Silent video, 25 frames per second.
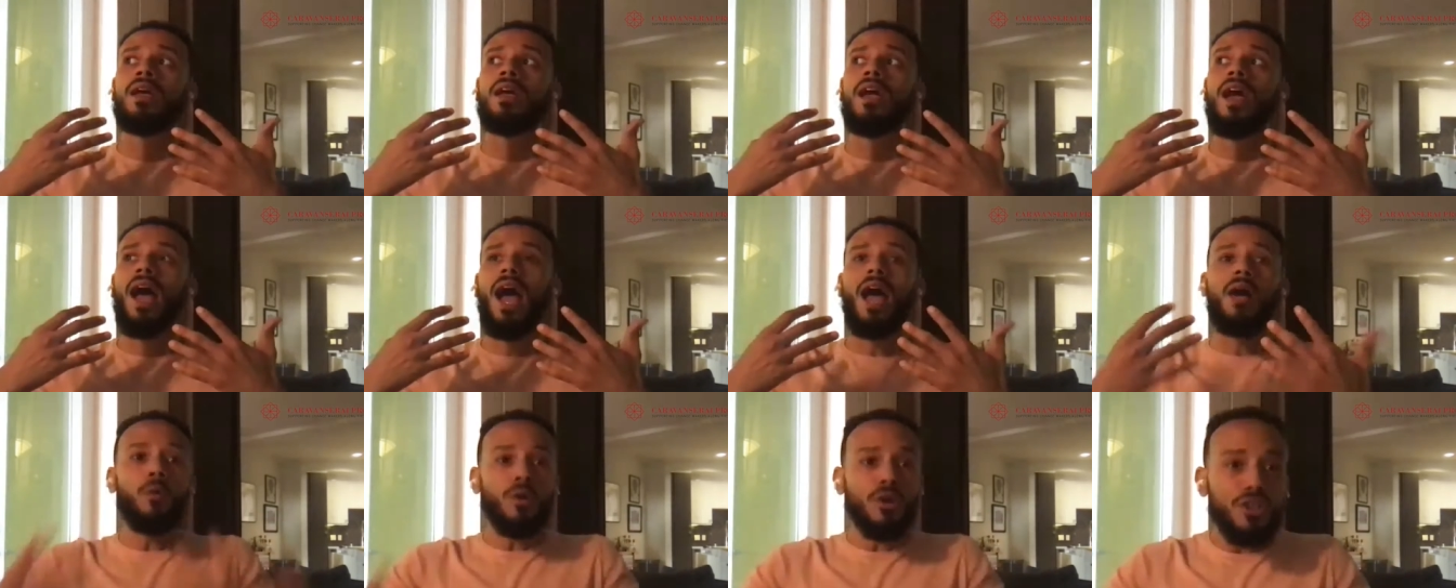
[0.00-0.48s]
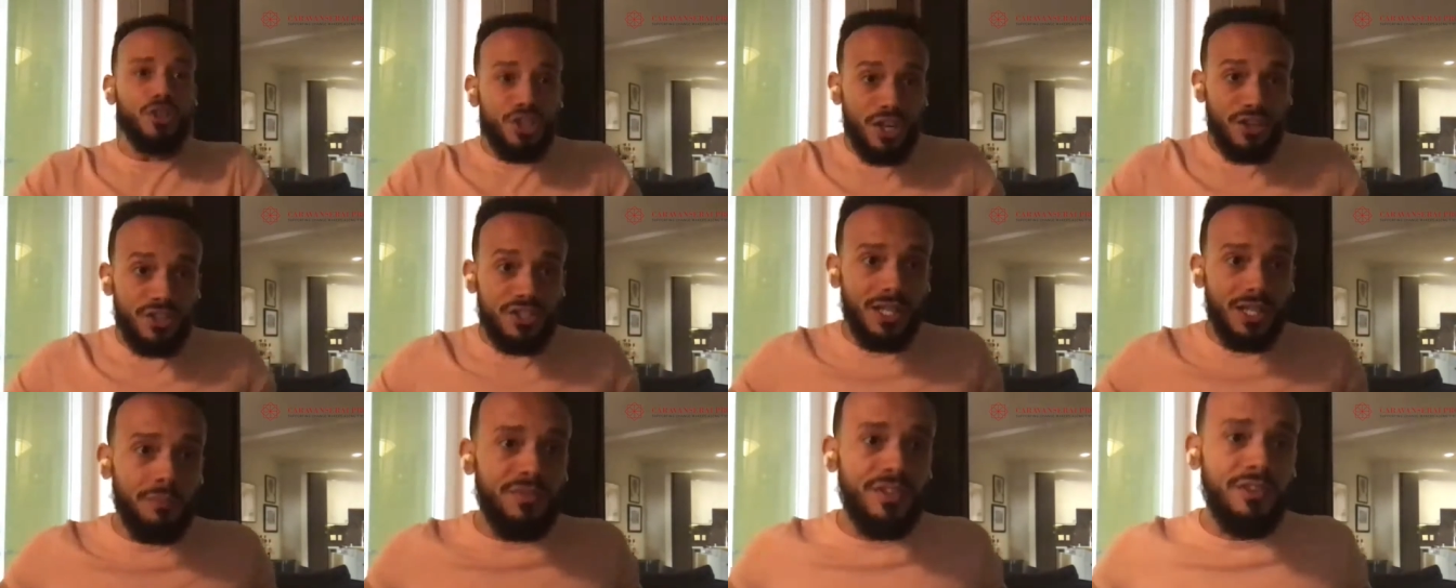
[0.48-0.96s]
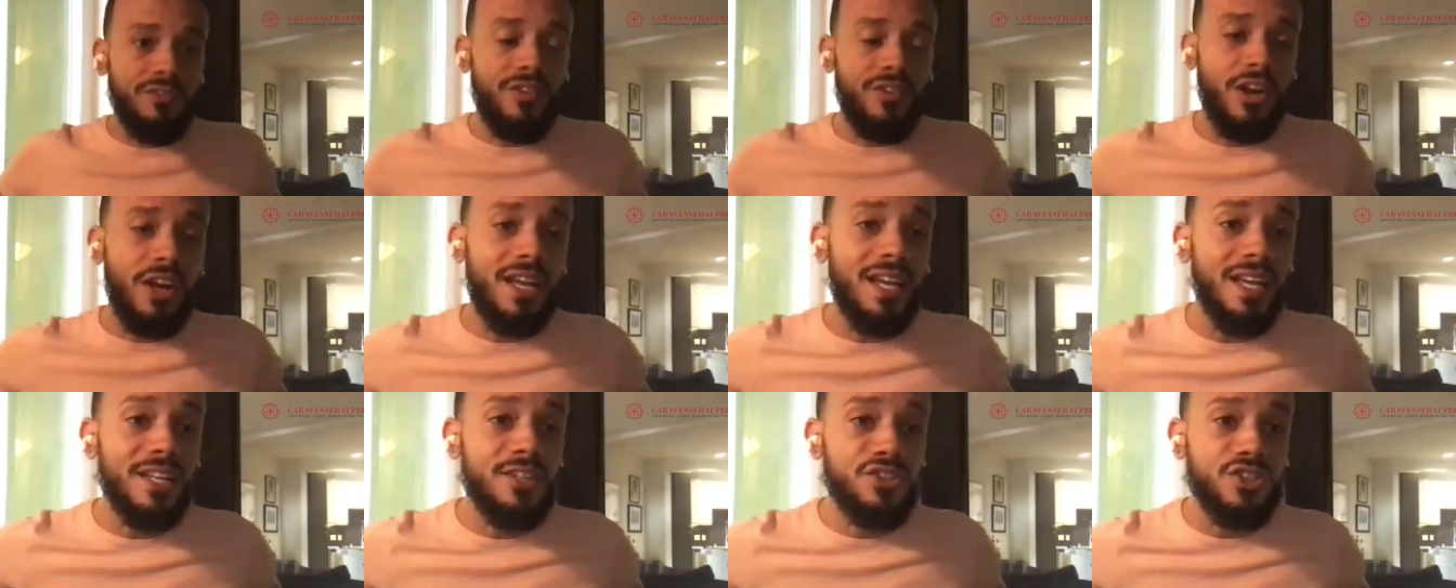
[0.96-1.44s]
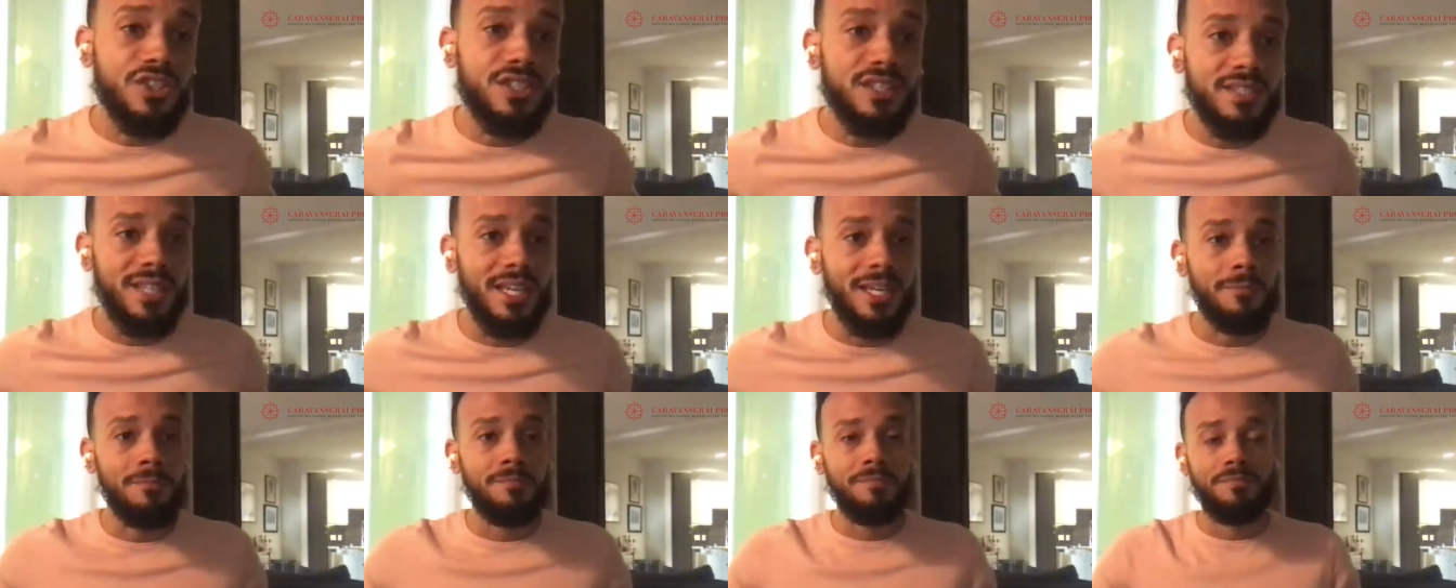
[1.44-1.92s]
I will share something very
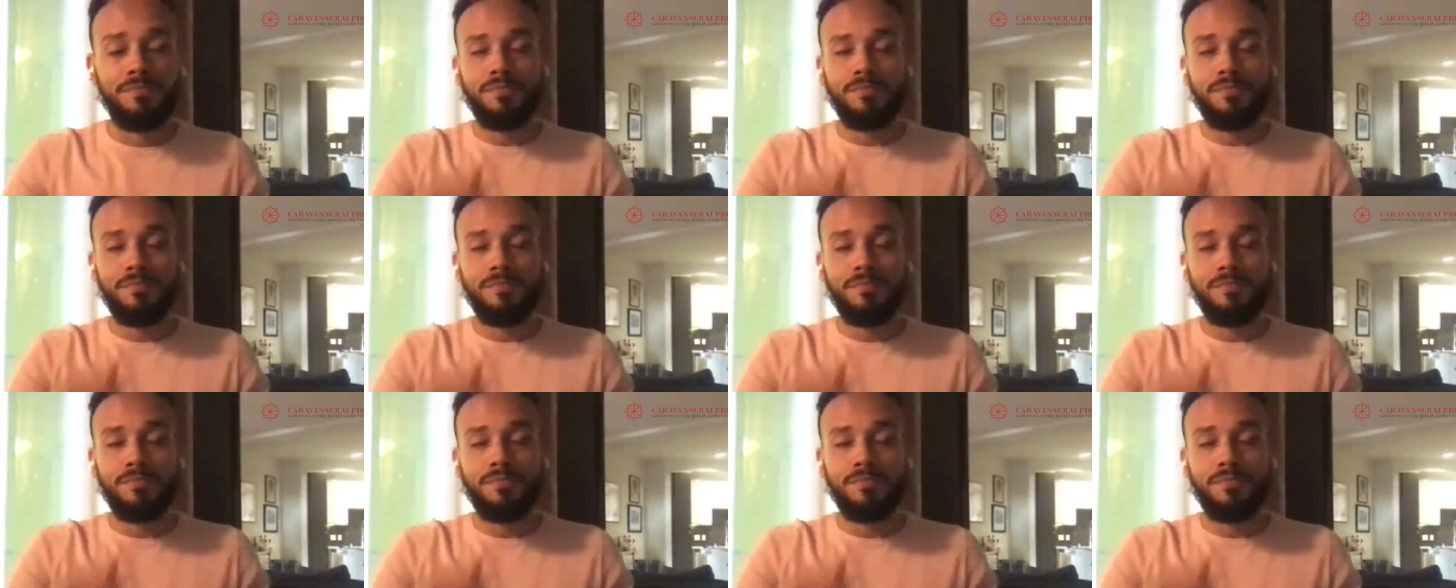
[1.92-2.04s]
interesting,